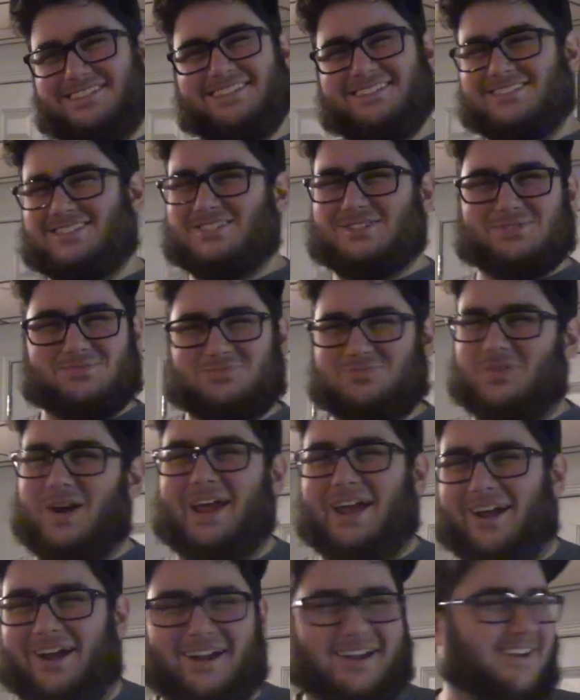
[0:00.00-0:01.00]

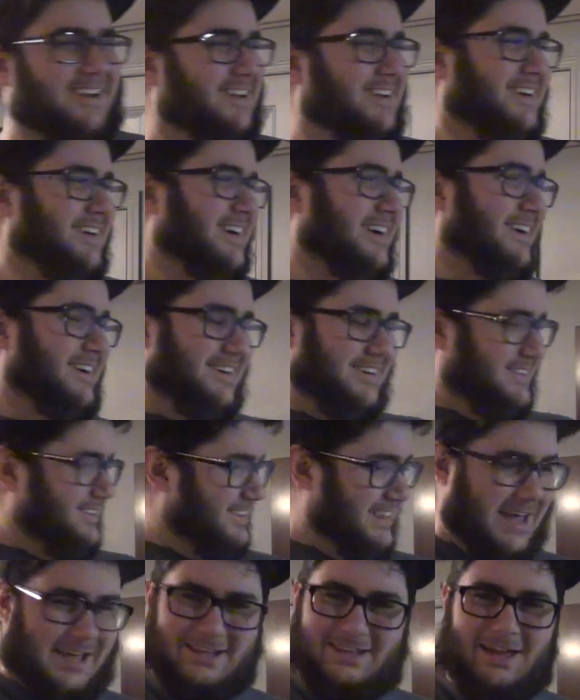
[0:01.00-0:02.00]
swear
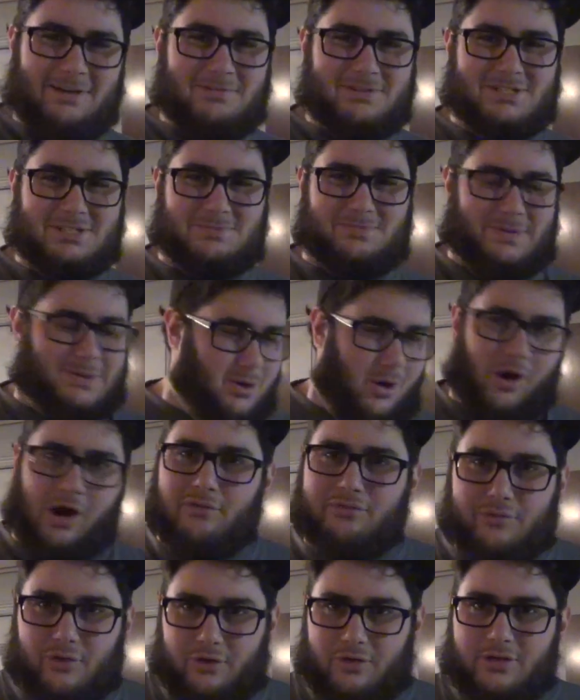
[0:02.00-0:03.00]
that would just be
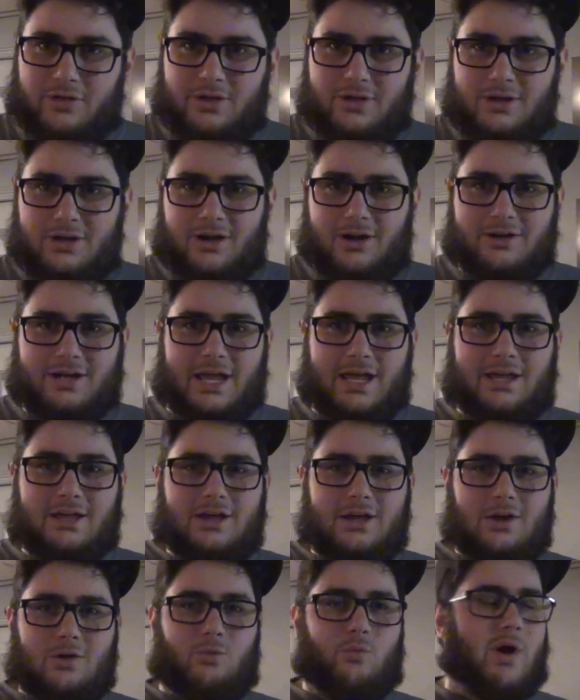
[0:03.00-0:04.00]
awful. Okay,
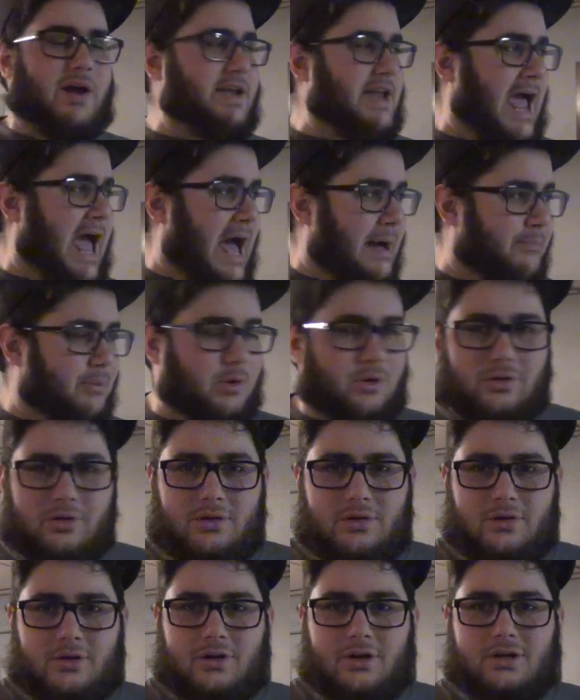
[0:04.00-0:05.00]
when
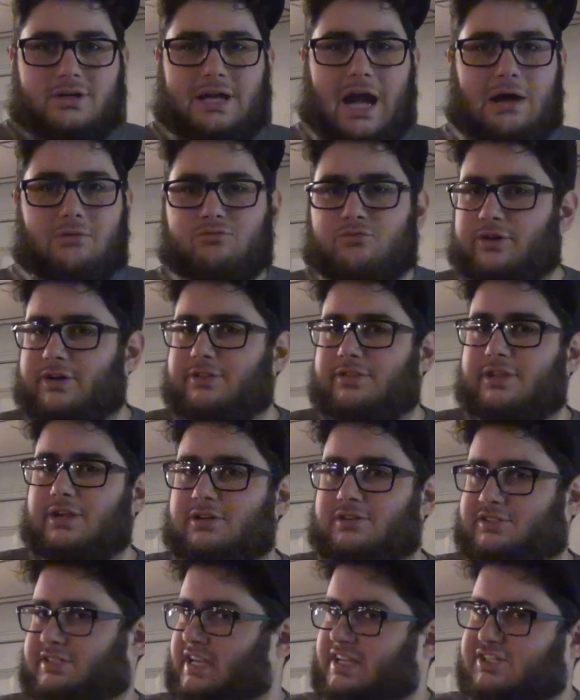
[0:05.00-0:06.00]
Apple got rid of
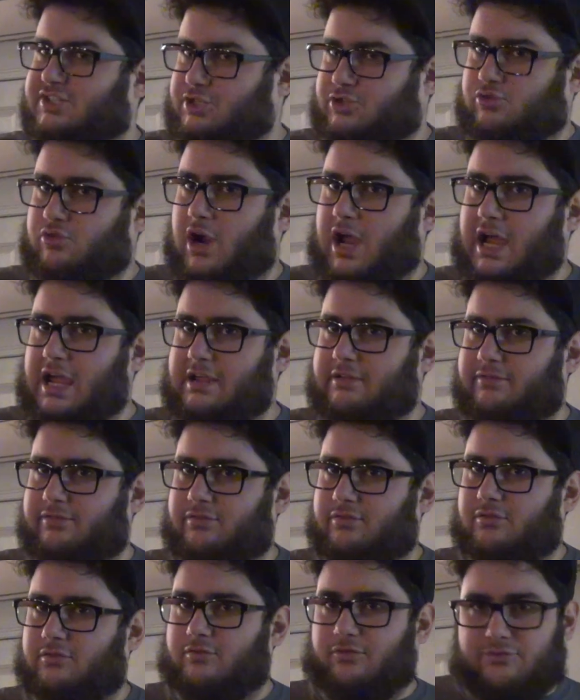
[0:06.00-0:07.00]
disk drive
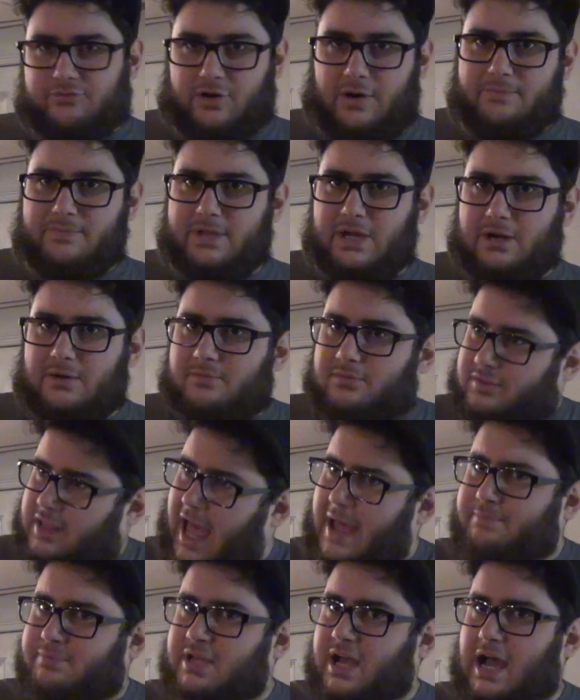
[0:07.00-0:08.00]
from their
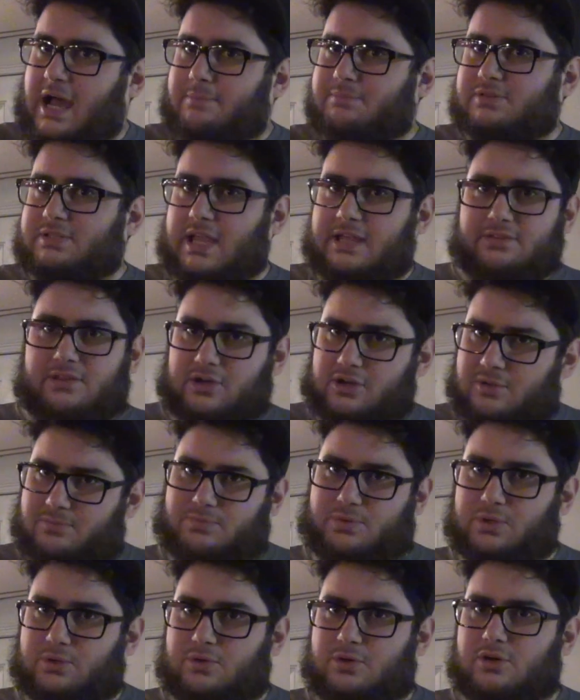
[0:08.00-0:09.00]
laptops and their
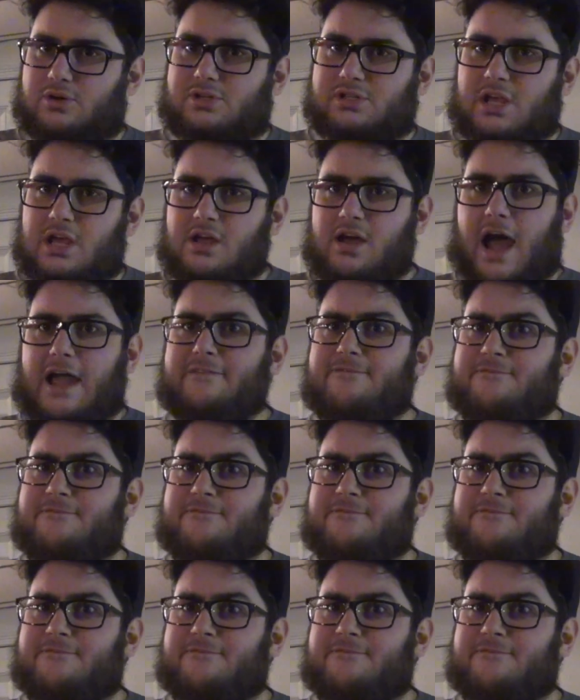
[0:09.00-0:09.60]
computers, I